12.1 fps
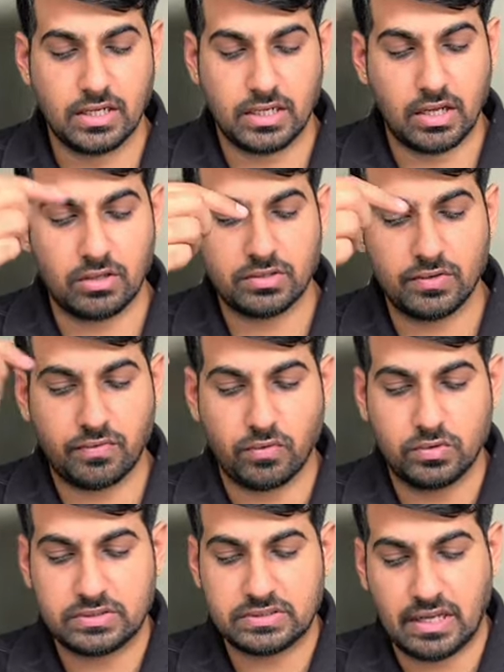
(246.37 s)
Now the
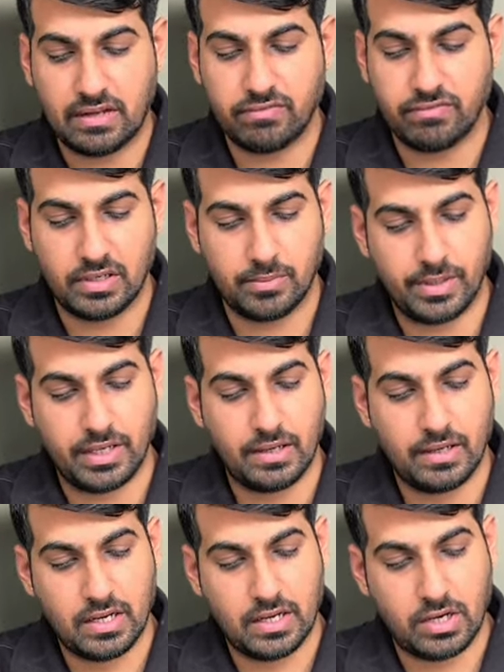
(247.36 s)
force F will be.
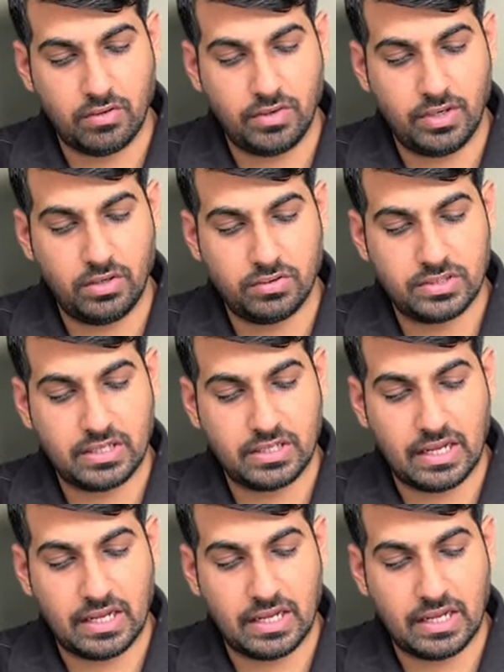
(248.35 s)
Now we know that